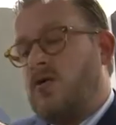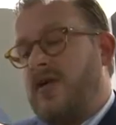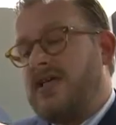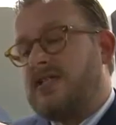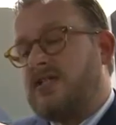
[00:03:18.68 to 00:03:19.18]

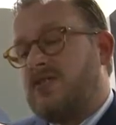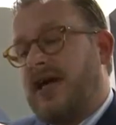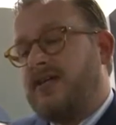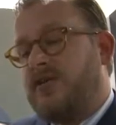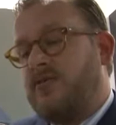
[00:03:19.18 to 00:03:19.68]
always
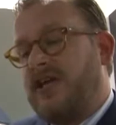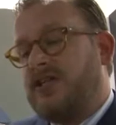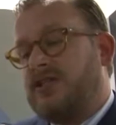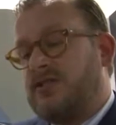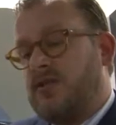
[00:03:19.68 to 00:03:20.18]
try to
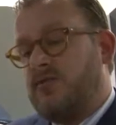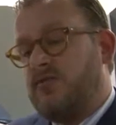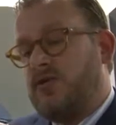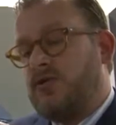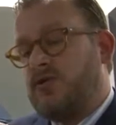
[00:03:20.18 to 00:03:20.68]
reach the
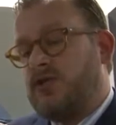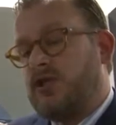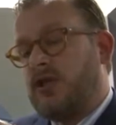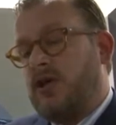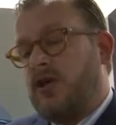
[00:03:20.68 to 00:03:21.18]
root
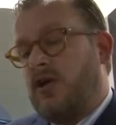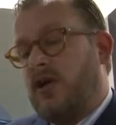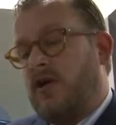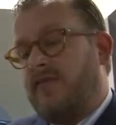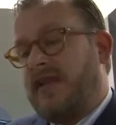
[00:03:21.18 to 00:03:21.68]

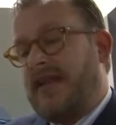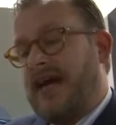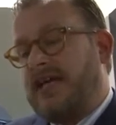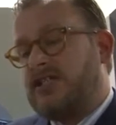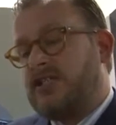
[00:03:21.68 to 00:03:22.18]
of the
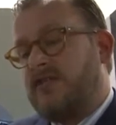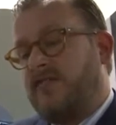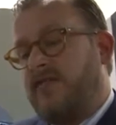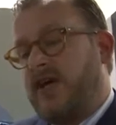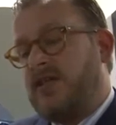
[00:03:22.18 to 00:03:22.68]
lash
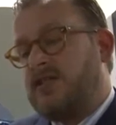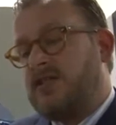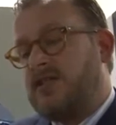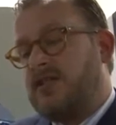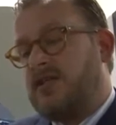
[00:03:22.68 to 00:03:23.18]
first.